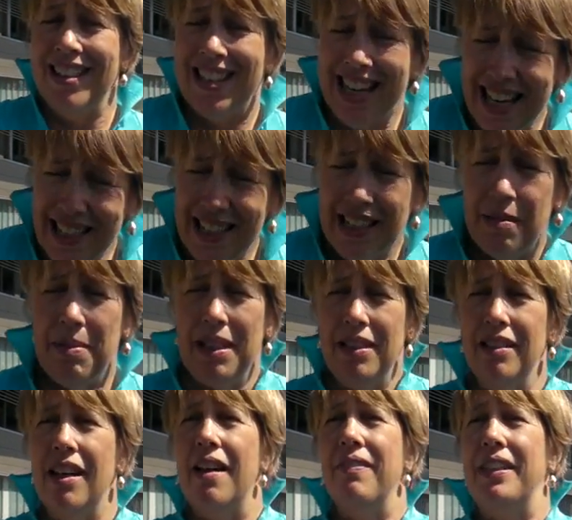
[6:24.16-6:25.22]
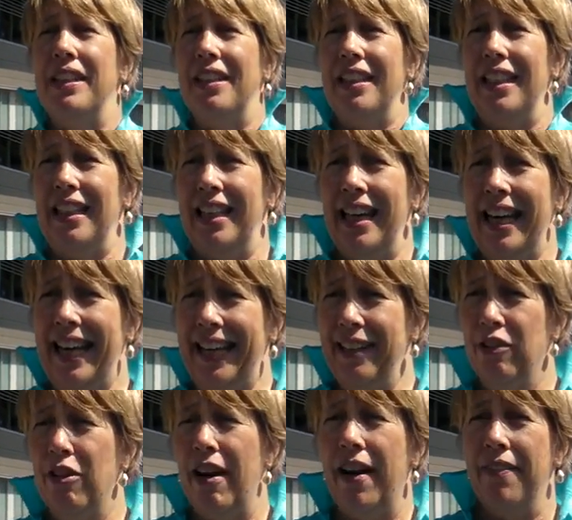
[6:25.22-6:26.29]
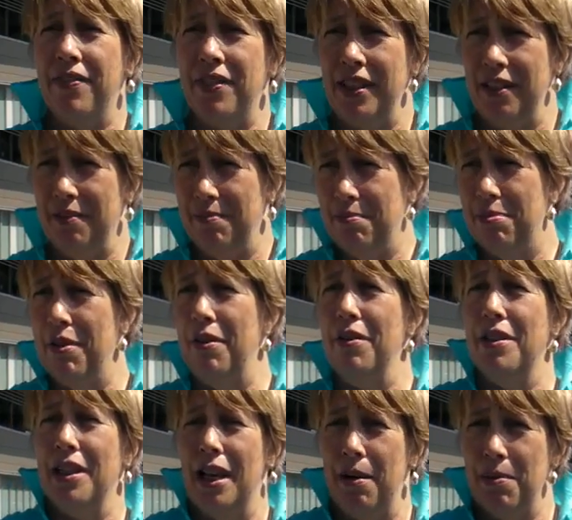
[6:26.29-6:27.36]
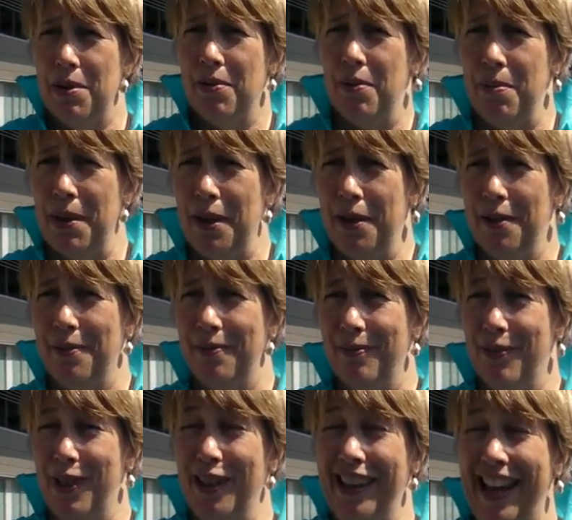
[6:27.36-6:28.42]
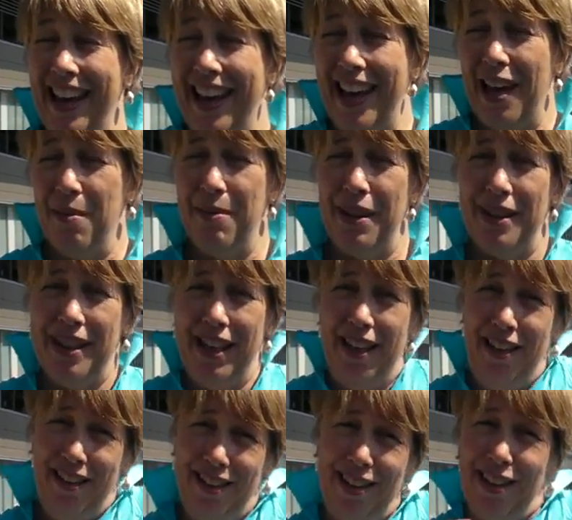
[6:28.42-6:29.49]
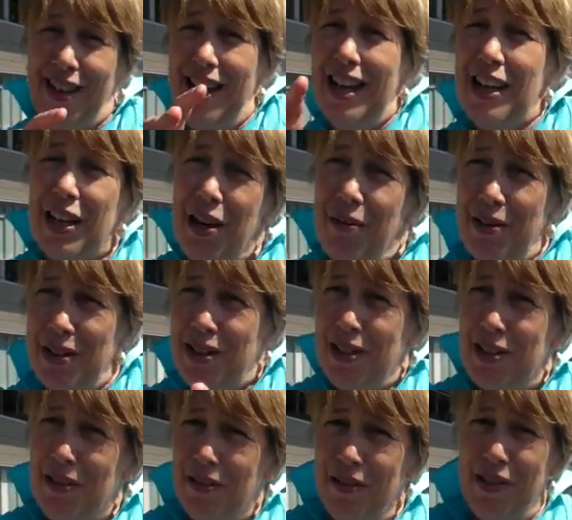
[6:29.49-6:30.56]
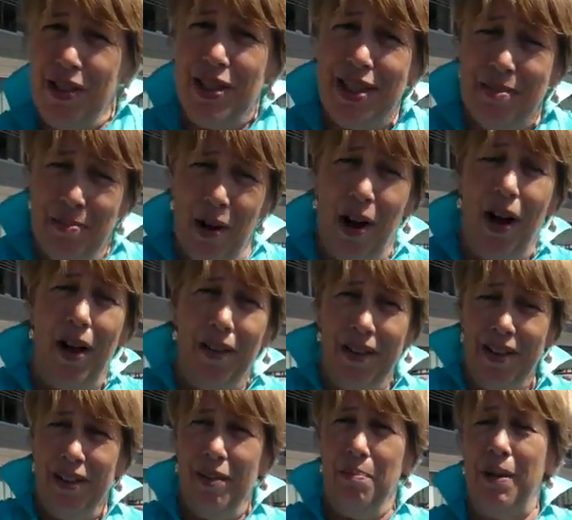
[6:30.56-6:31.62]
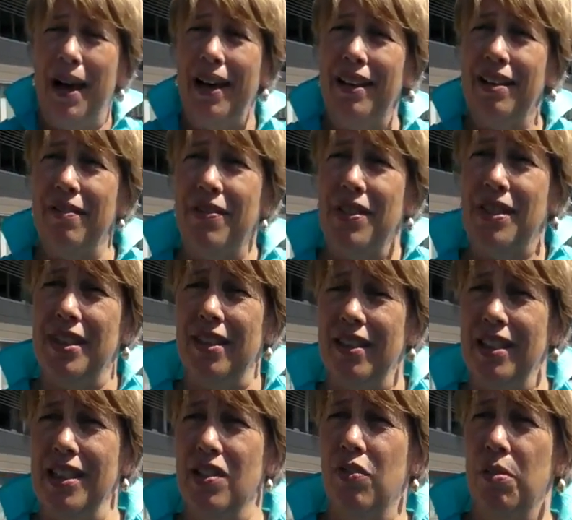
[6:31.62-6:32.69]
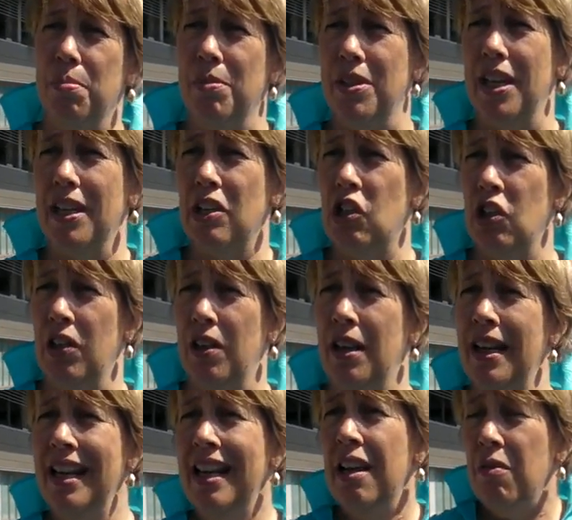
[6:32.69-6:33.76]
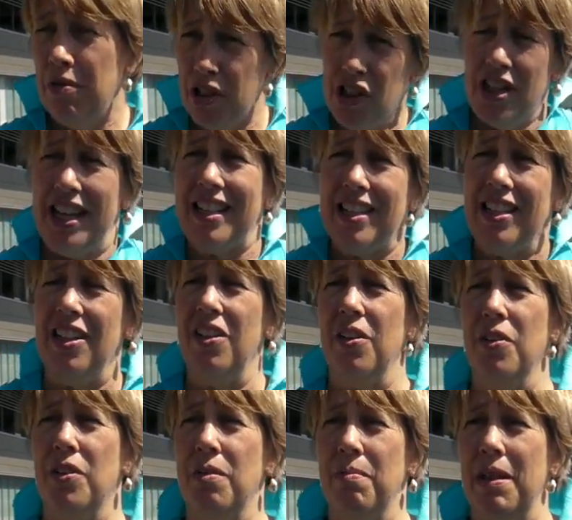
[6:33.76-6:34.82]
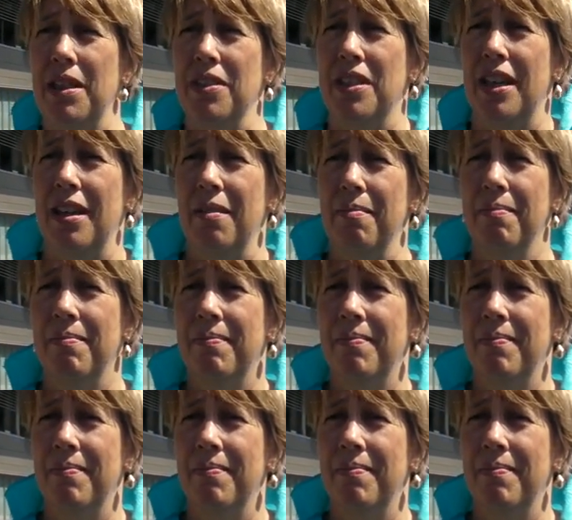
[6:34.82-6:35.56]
tends to be lovingly handcrafted prototypes from the lab that then go into sort of these small little pilot facilities for production, which takes years, and by the time